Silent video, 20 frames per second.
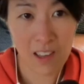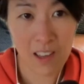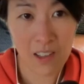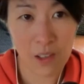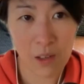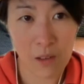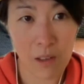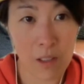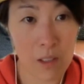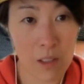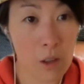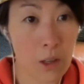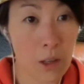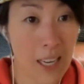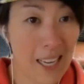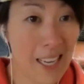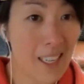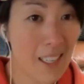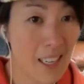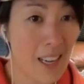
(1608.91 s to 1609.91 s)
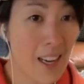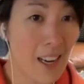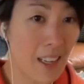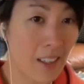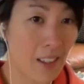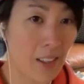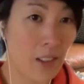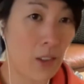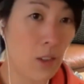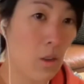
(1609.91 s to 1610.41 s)
So there's a lot of indie
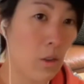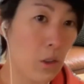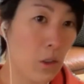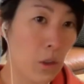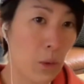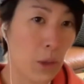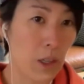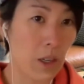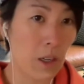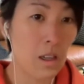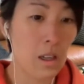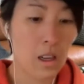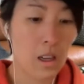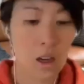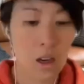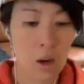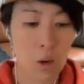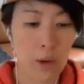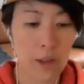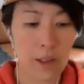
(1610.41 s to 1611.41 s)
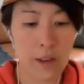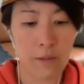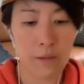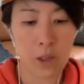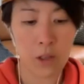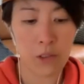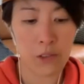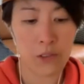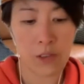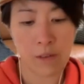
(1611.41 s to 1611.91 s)
hackers on Twitter where they've
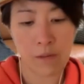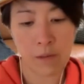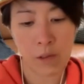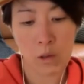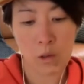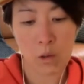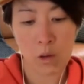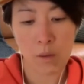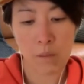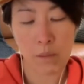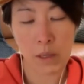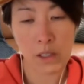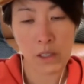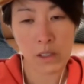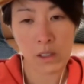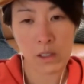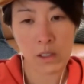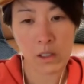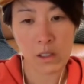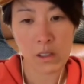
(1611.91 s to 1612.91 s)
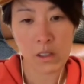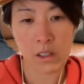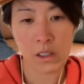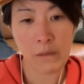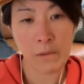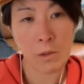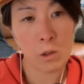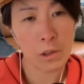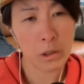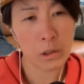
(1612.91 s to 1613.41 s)
got several businesses,
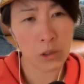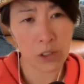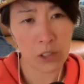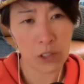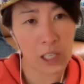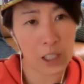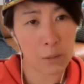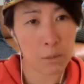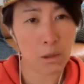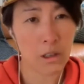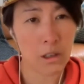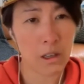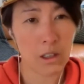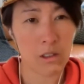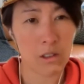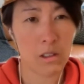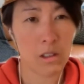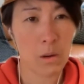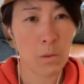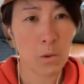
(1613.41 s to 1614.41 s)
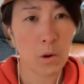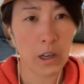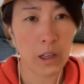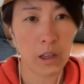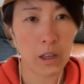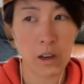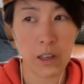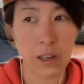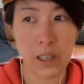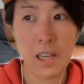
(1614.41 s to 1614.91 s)
several little SaaS products that they
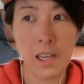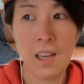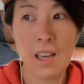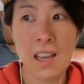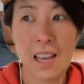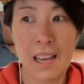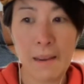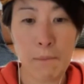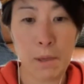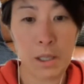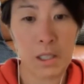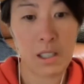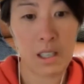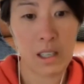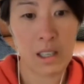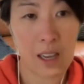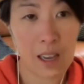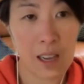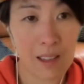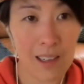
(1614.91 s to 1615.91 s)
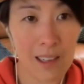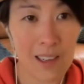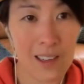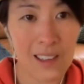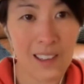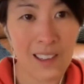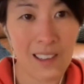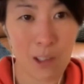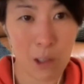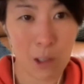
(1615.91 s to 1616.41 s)
work on, but together
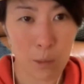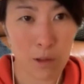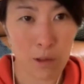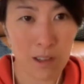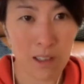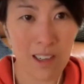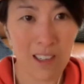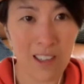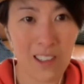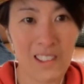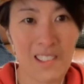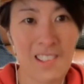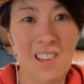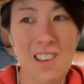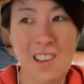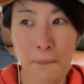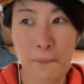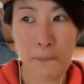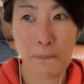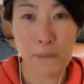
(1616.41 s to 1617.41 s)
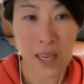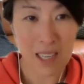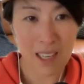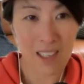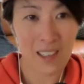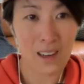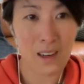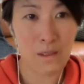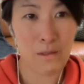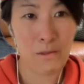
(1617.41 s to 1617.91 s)
those products make
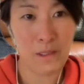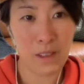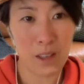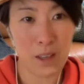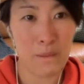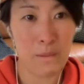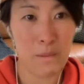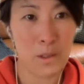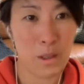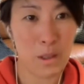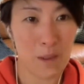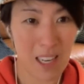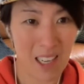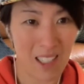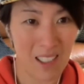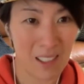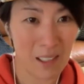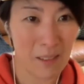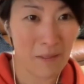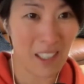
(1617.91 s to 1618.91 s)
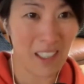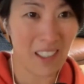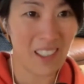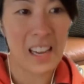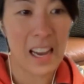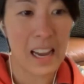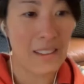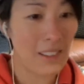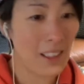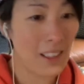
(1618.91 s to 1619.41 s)
enough for them to make a living,
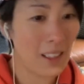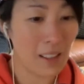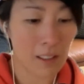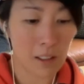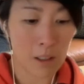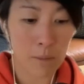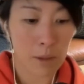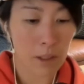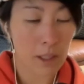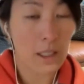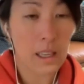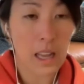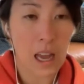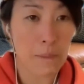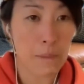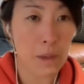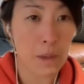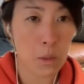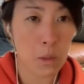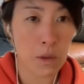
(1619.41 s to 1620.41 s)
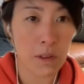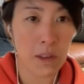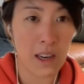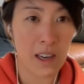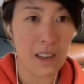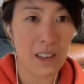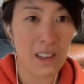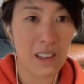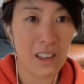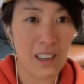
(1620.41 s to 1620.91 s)
and they're completely happy with
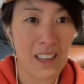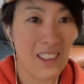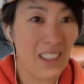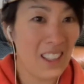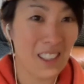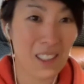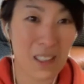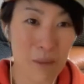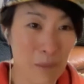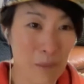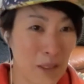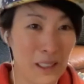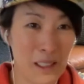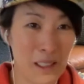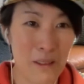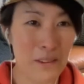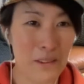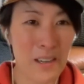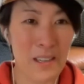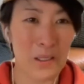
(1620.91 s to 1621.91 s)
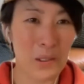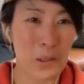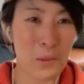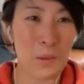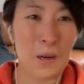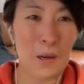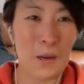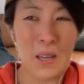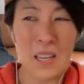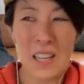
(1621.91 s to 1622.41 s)
that, and that is completely fine as
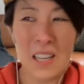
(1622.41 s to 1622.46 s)
well.